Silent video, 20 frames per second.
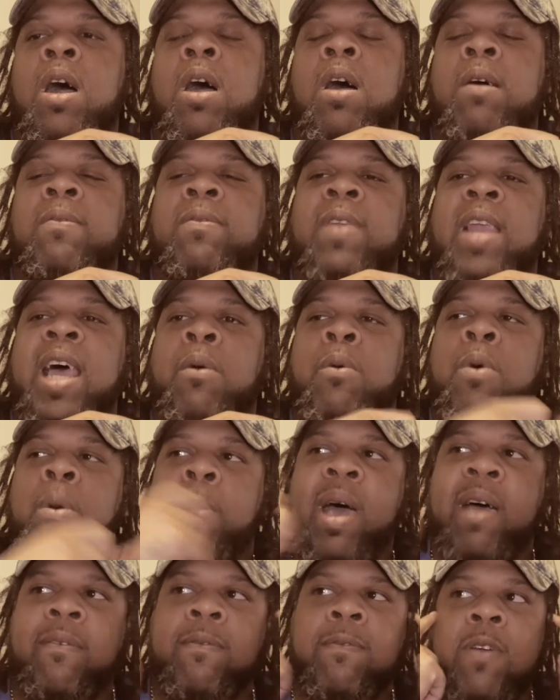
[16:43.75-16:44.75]
like when
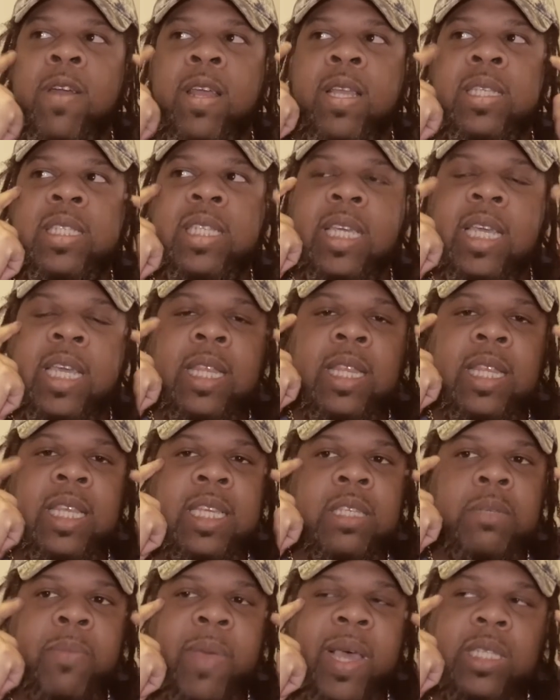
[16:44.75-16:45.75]
my friends hear
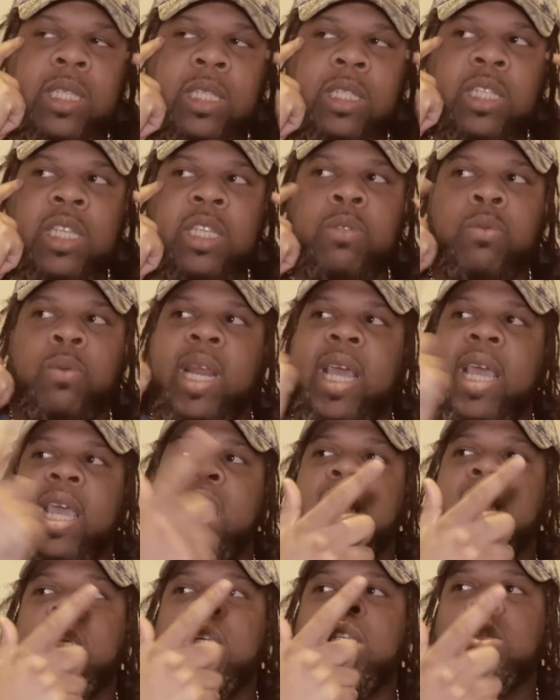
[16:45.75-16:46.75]
these messages, when they
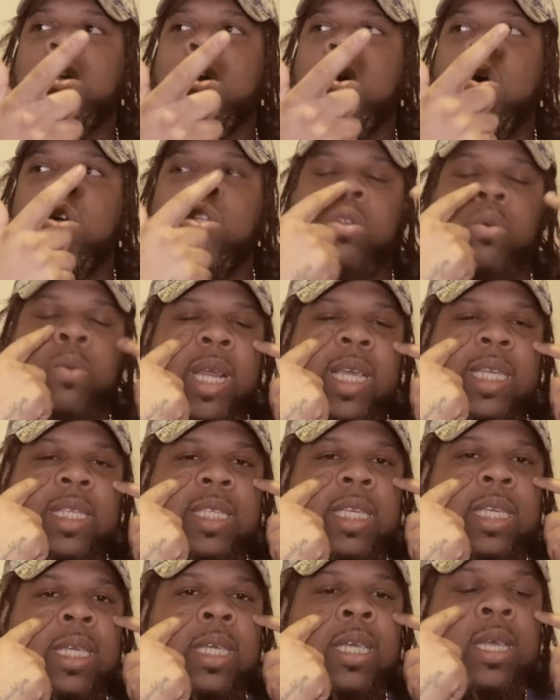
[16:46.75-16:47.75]
hear these songs, or when they
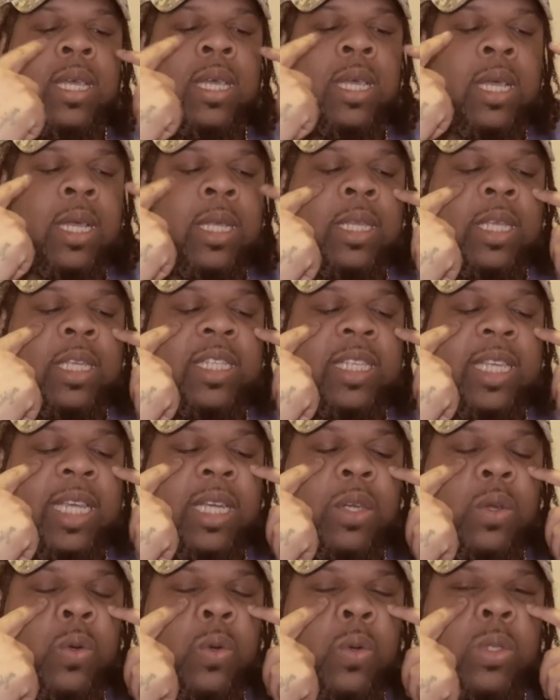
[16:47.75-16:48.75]
see the
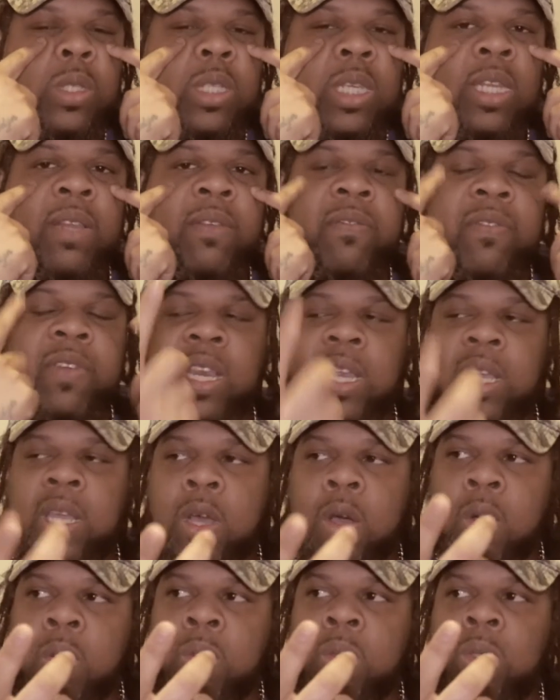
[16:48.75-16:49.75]
signals in the
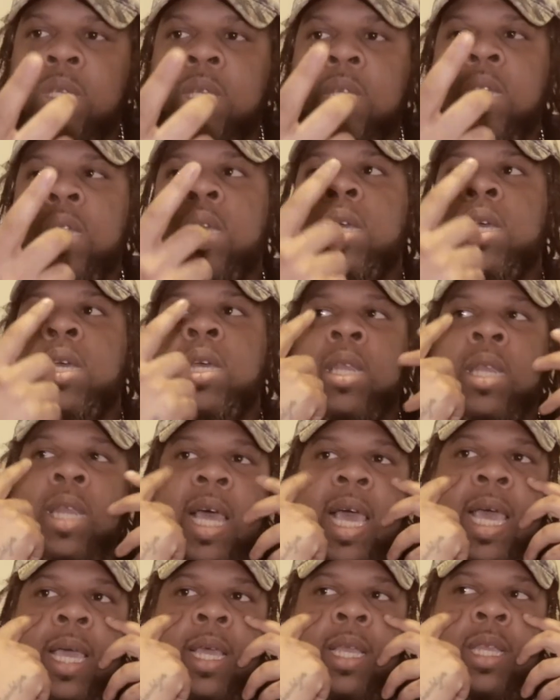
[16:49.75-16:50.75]
videos,
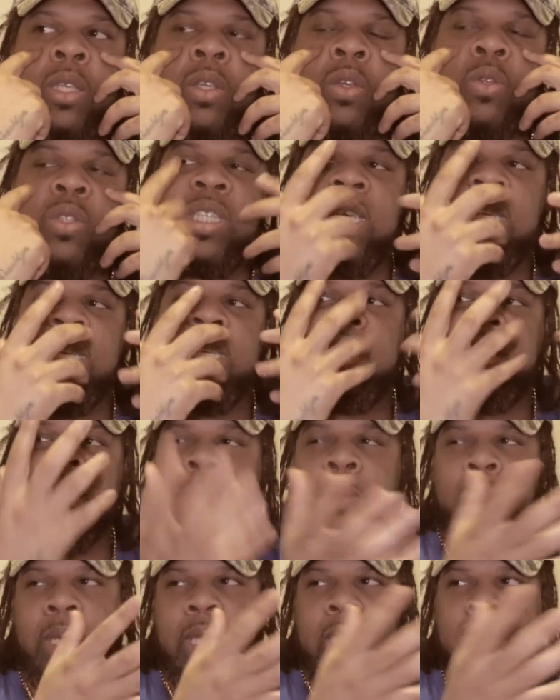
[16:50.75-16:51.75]
like you'll see the
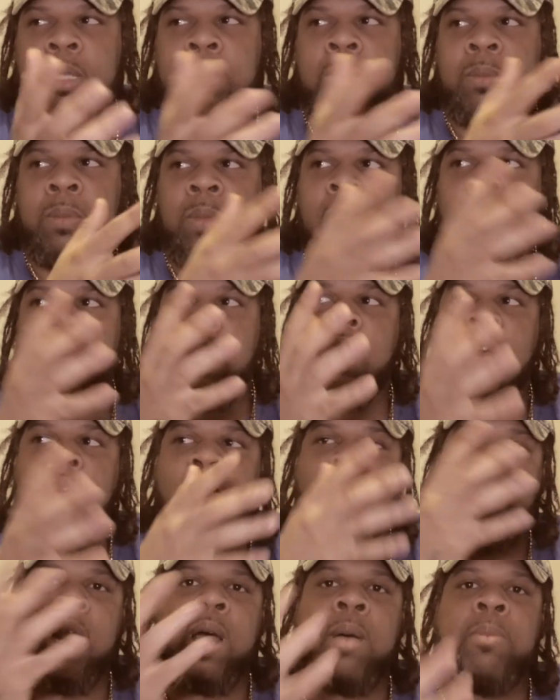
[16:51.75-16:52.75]
symbolism of
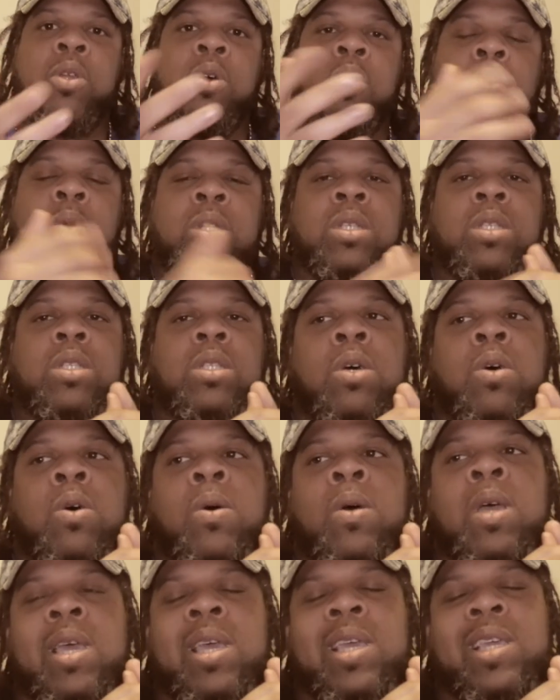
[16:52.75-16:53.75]
what I'm doing.
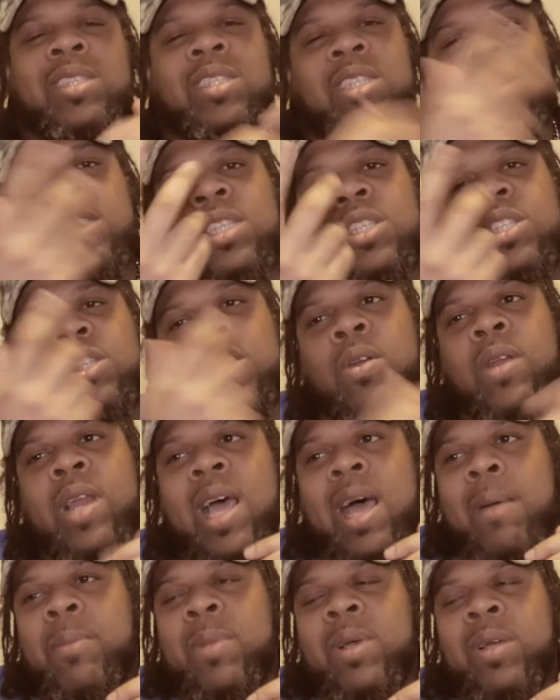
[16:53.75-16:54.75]
So it's just to show that I'm